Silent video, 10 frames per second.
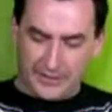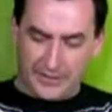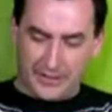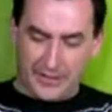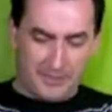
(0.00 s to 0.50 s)

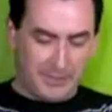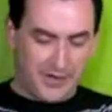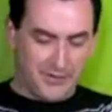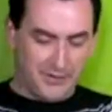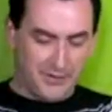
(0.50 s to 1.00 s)
starring
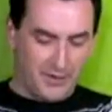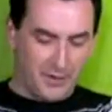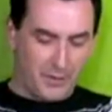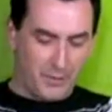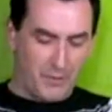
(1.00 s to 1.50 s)
Patrick
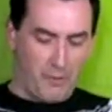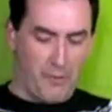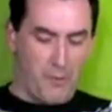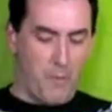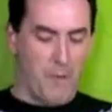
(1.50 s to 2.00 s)

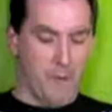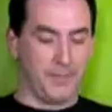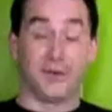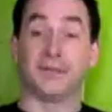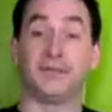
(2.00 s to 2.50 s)
War
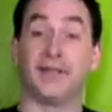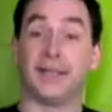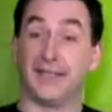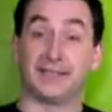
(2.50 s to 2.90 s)
Warburton as